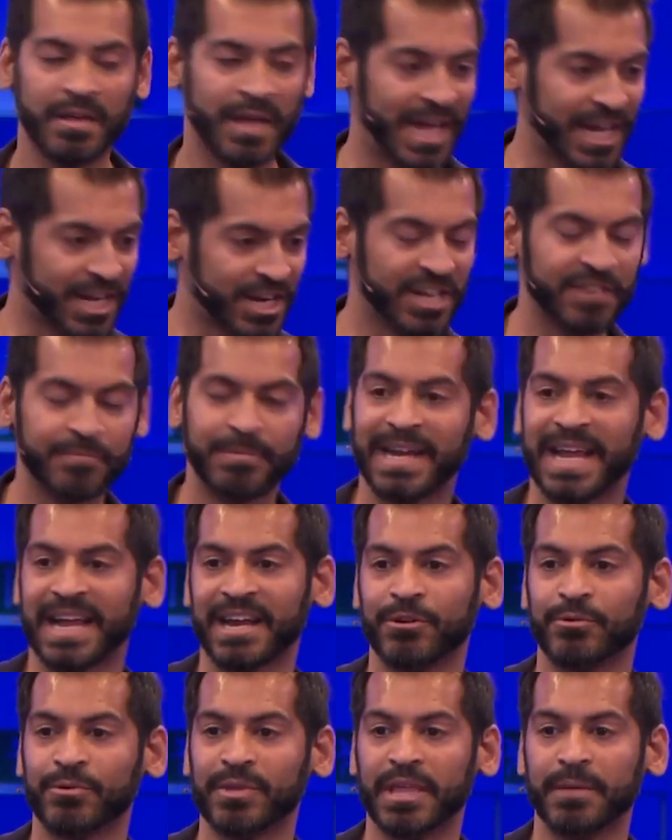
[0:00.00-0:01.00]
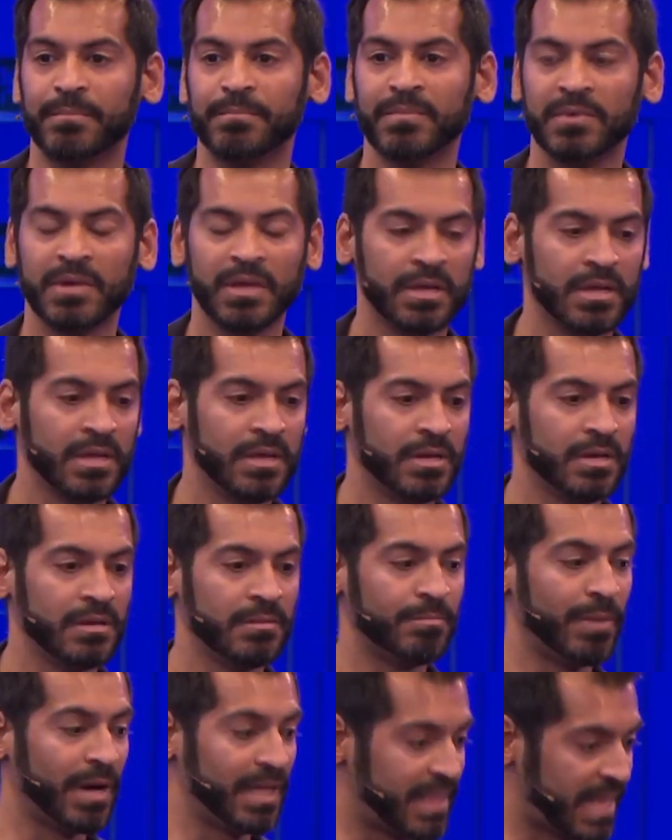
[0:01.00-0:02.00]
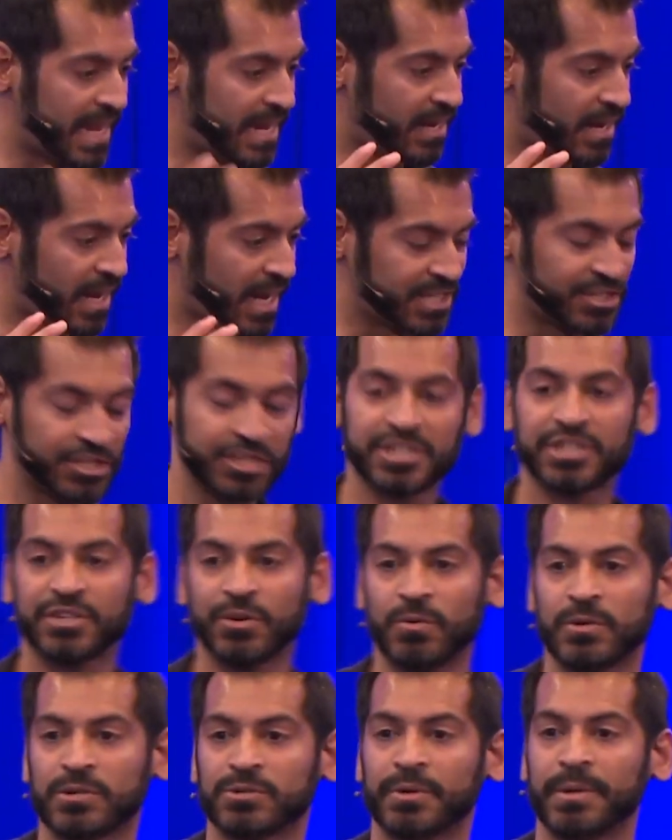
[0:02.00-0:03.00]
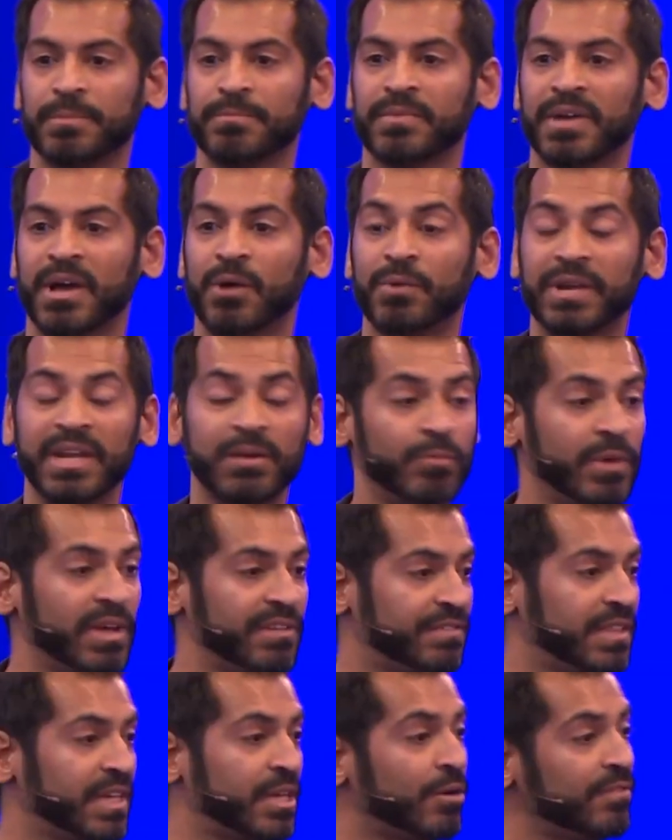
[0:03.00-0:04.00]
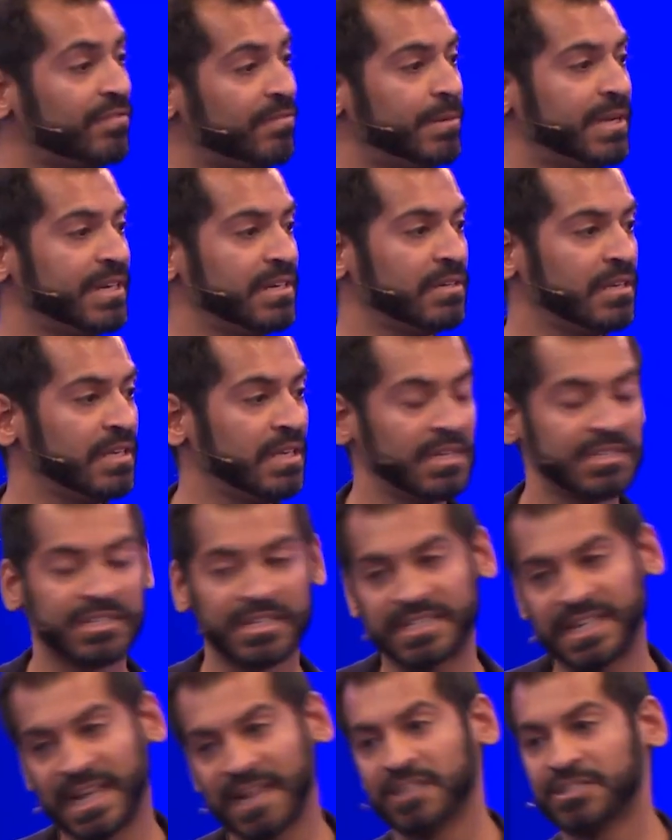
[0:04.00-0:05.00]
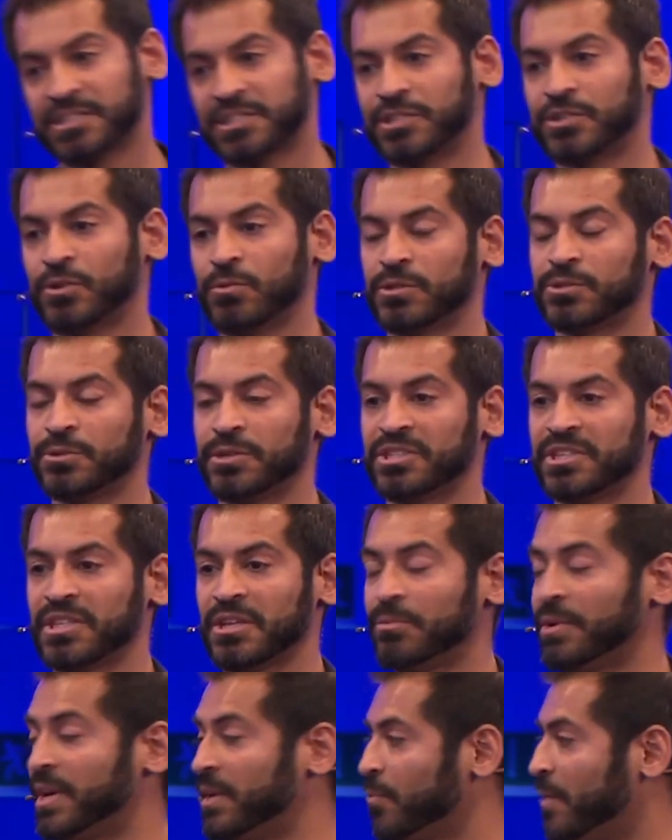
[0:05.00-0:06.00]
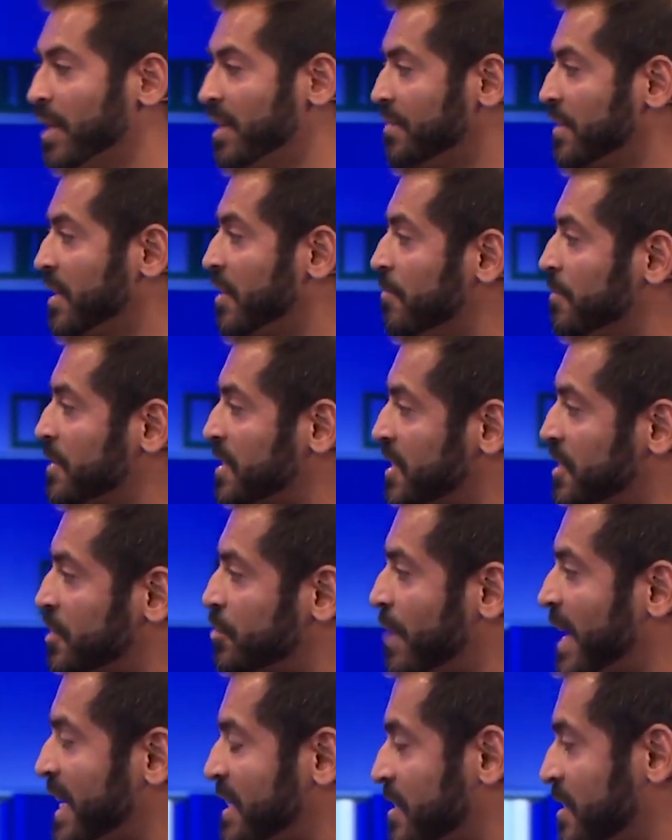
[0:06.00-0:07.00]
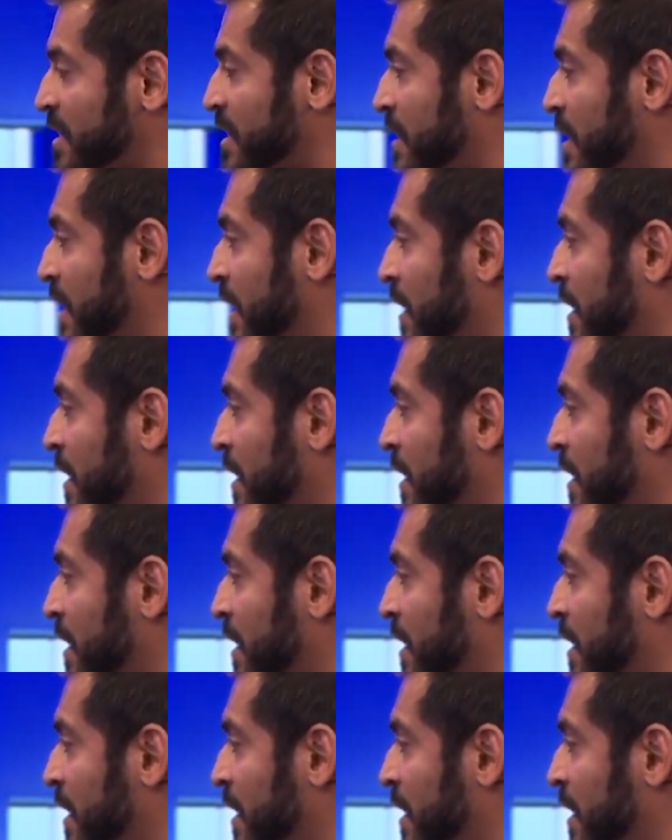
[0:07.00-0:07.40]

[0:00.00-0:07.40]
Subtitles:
I could have been angry with him, but then I just talked to him. And we didn't wait for the government to tell us to talk to each other. We didn't wait for the government to direct us.